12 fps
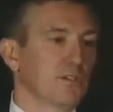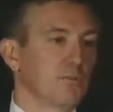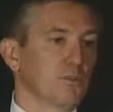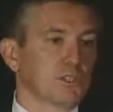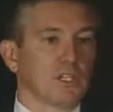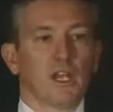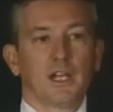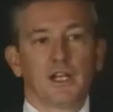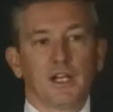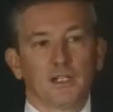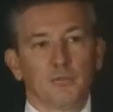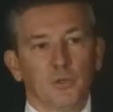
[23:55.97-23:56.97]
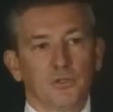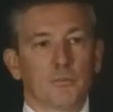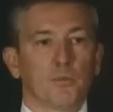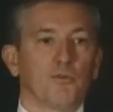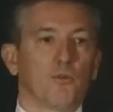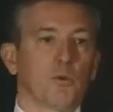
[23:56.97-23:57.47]
was a line item on their
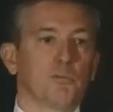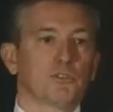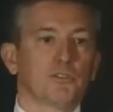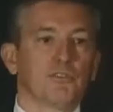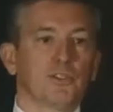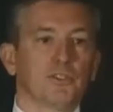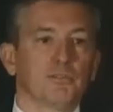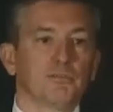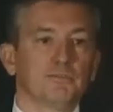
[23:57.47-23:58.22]
performance review,